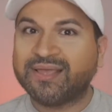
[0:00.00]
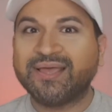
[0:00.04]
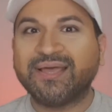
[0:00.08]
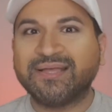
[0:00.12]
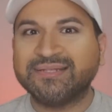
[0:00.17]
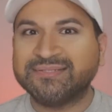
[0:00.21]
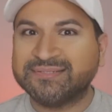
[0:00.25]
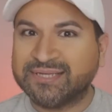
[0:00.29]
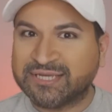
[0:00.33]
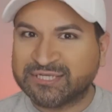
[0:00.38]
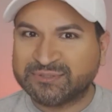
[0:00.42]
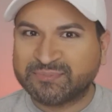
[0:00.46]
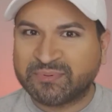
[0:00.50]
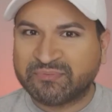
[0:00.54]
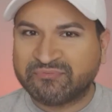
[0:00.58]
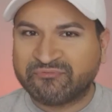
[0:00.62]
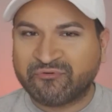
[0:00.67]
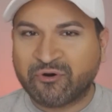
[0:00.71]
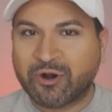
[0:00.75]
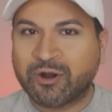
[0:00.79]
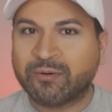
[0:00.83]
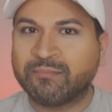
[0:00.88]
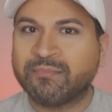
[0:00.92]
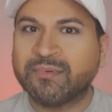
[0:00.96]
it does
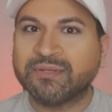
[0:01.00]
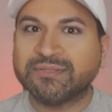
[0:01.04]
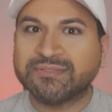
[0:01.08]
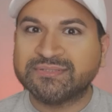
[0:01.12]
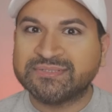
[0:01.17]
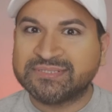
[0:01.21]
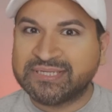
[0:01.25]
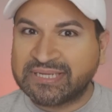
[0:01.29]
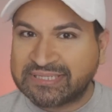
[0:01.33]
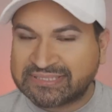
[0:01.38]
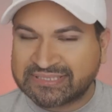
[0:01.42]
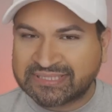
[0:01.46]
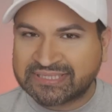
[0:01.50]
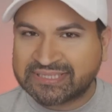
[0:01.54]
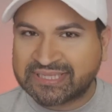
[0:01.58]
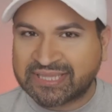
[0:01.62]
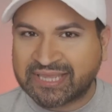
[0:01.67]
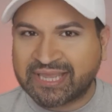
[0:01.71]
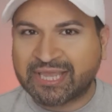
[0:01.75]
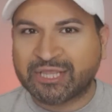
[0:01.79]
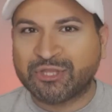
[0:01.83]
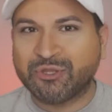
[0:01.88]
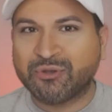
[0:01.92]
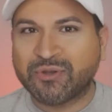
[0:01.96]
perform
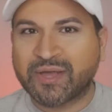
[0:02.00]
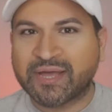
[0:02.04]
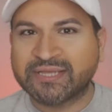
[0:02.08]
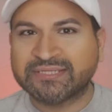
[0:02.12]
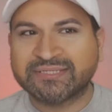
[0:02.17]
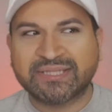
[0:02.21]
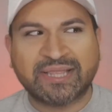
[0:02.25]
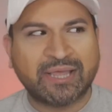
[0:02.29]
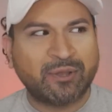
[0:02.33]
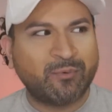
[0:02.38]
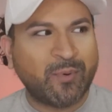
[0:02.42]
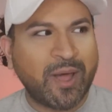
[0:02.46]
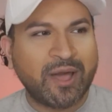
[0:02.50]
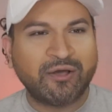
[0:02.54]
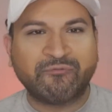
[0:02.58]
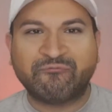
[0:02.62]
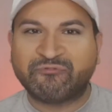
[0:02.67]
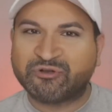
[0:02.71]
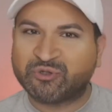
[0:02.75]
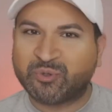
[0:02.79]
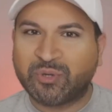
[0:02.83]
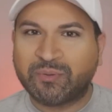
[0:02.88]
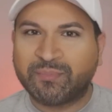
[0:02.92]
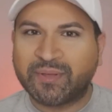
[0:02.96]
decently and you guys are like, well,
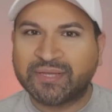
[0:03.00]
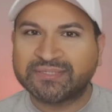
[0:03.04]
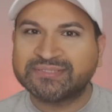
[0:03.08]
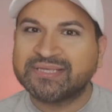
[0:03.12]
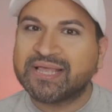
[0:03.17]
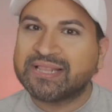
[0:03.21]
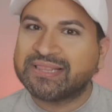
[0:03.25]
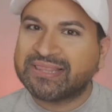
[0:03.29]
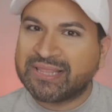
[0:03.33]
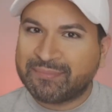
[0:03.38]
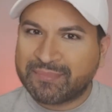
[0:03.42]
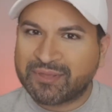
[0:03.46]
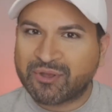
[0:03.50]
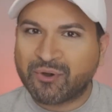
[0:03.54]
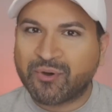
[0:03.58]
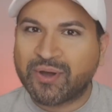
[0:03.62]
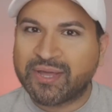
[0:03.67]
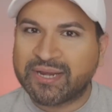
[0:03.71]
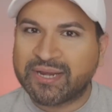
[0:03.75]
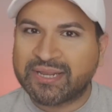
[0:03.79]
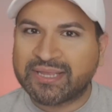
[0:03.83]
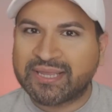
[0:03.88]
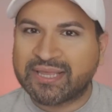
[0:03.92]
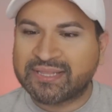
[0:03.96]
for 20 bucks, let me go
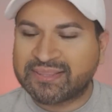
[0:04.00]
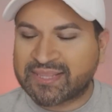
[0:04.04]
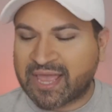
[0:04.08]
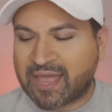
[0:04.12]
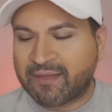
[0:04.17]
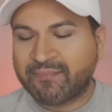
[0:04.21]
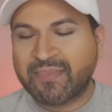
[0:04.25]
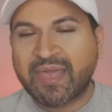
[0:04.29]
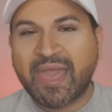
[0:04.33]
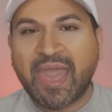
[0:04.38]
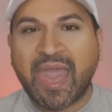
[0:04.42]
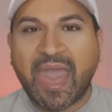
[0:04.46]
ahead and get that.